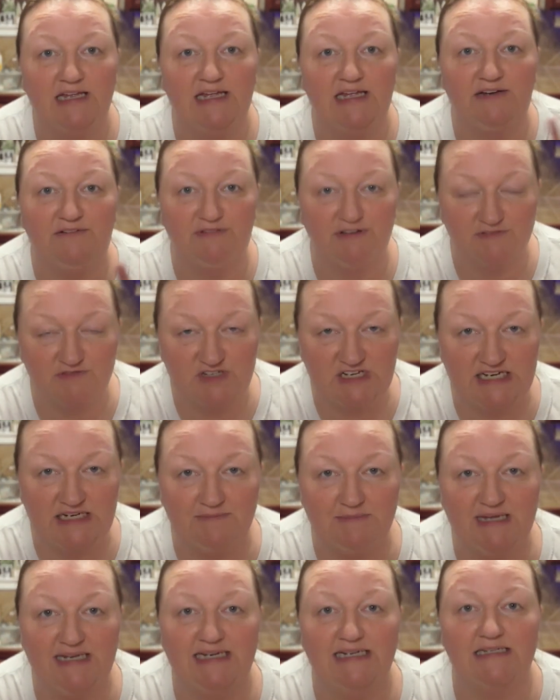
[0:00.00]
In 15
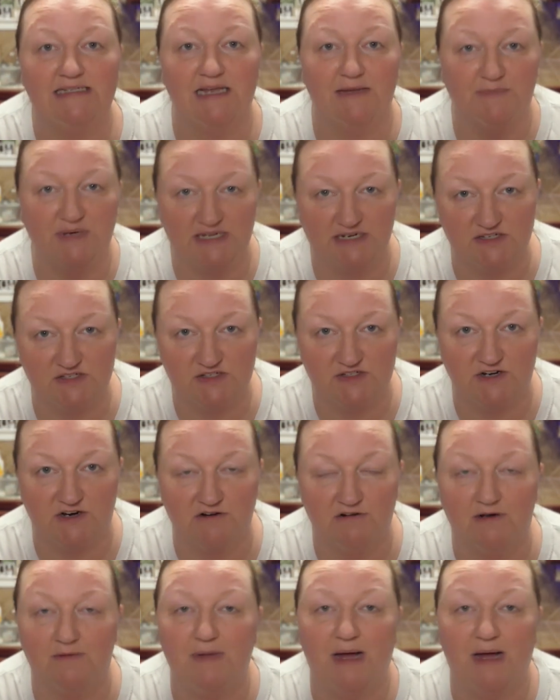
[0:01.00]
minutes, I'm going to stir them.